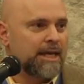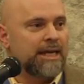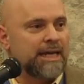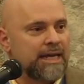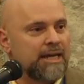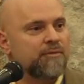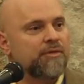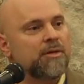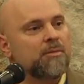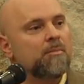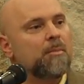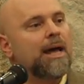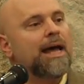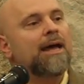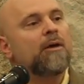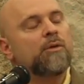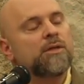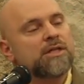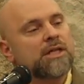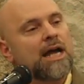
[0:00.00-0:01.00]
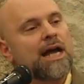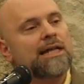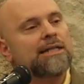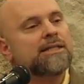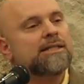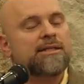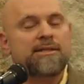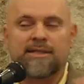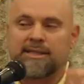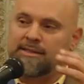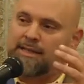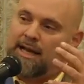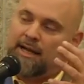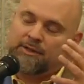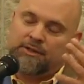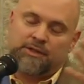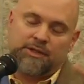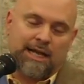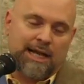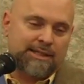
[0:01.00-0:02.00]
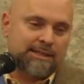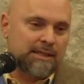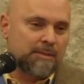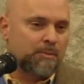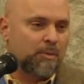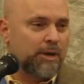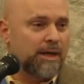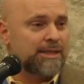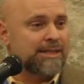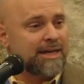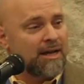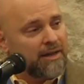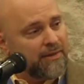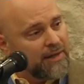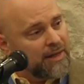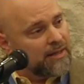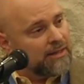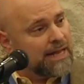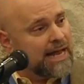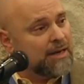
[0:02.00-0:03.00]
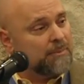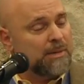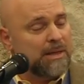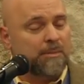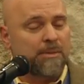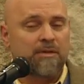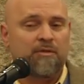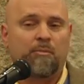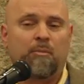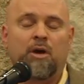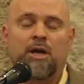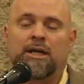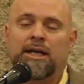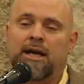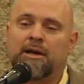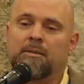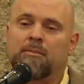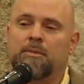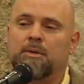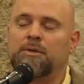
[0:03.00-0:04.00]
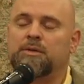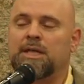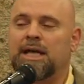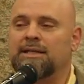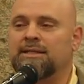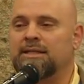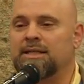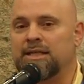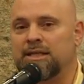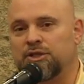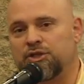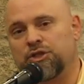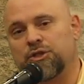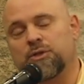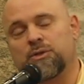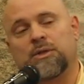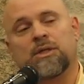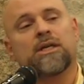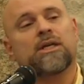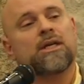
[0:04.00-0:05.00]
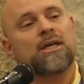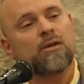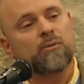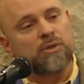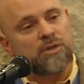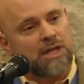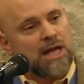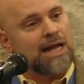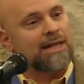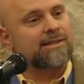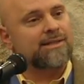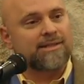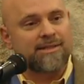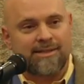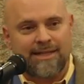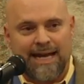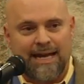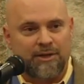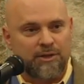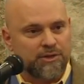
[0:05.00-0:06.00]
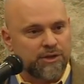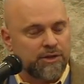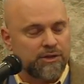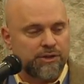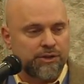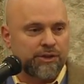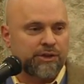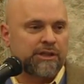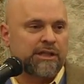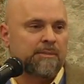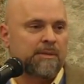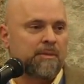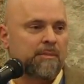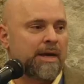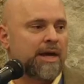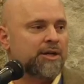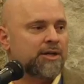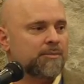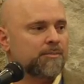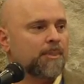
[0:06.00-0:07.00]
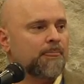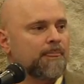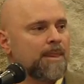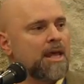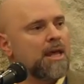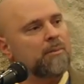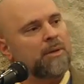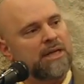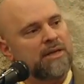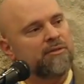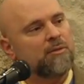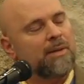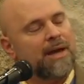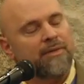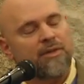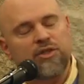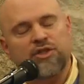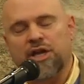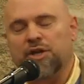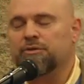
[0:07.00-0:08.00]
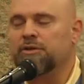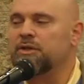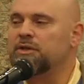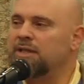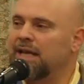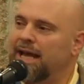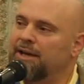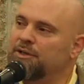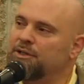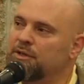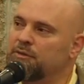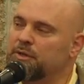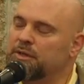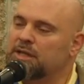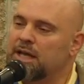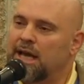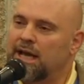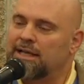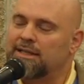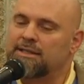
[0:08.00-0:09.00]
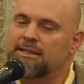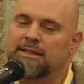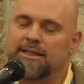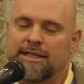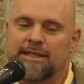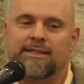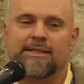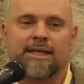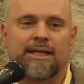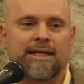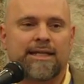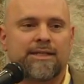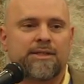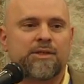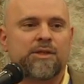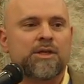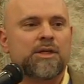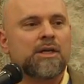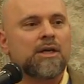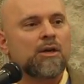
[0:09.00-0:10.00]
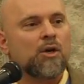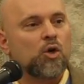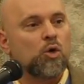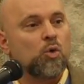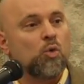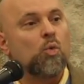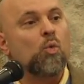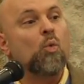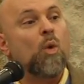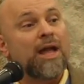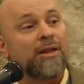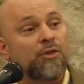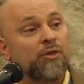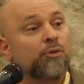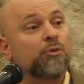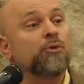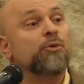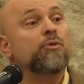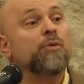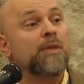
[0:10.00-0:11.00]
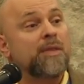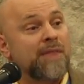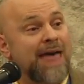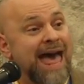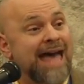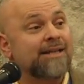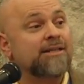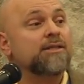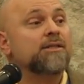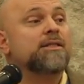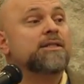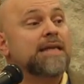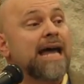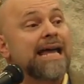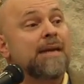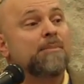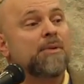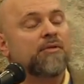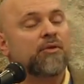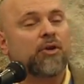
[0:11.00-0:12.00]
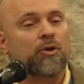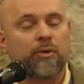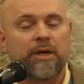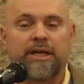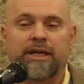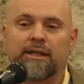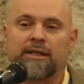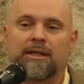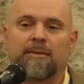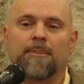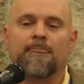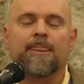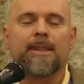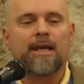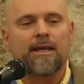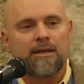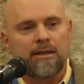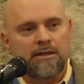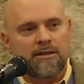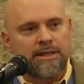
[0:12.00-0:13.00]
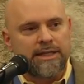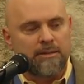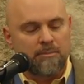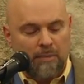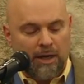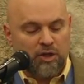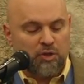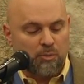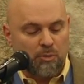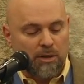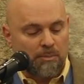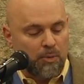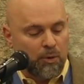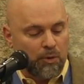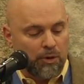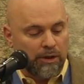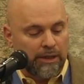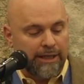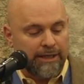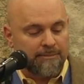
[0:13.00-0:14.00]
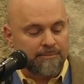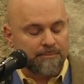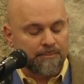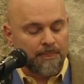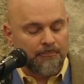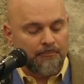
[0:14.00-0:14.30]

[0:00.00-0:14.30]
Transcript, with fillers: Even by Wisconsin's, as Dr. Stotsky points out, I think a lot of people have pointed out on both sides of the issues, Wisconsin standards could certainly be better. But even by the general standards of Wisconsin, these kids who went through that type of curriculum did much more poorly.